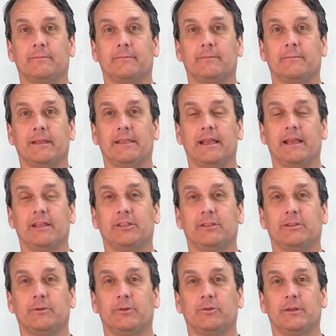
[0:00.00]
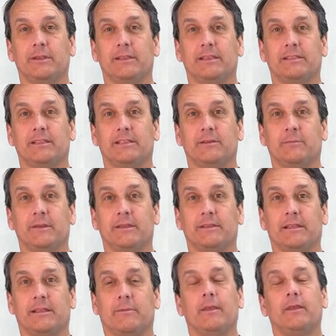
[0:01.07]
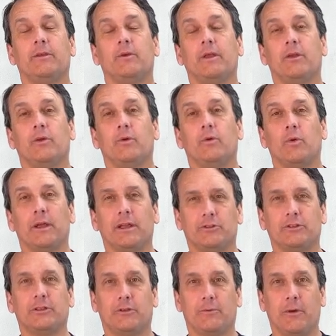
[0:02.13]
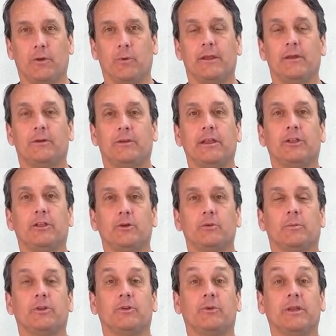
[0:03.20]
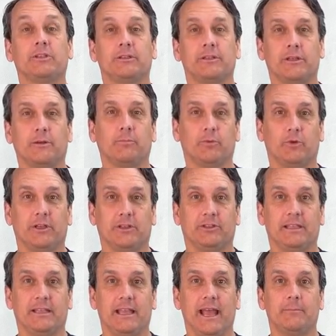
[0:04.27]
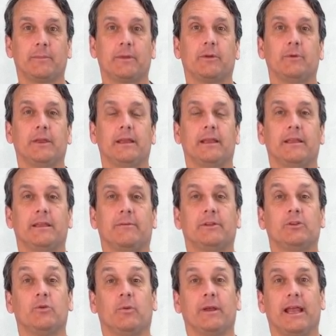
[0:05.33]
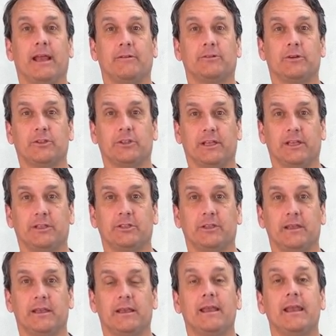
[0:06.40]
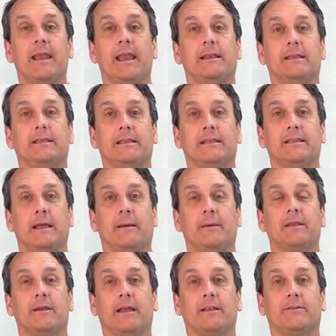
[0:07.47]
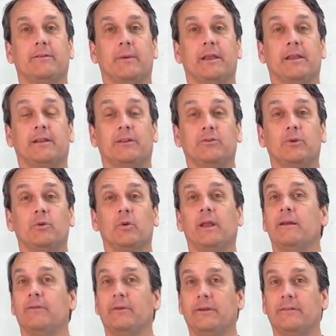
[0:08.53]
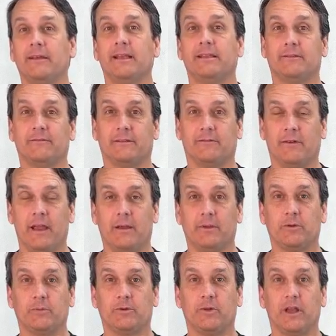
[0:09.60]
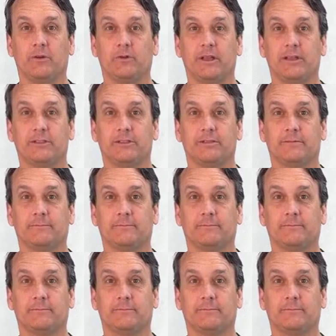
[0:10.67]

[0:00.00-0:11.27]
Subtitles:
The tensions between these disciplines expose critical questions about whether digital persuasion can bridge the gap between individual behavior change and the systemic transformations required for effective environmental progress.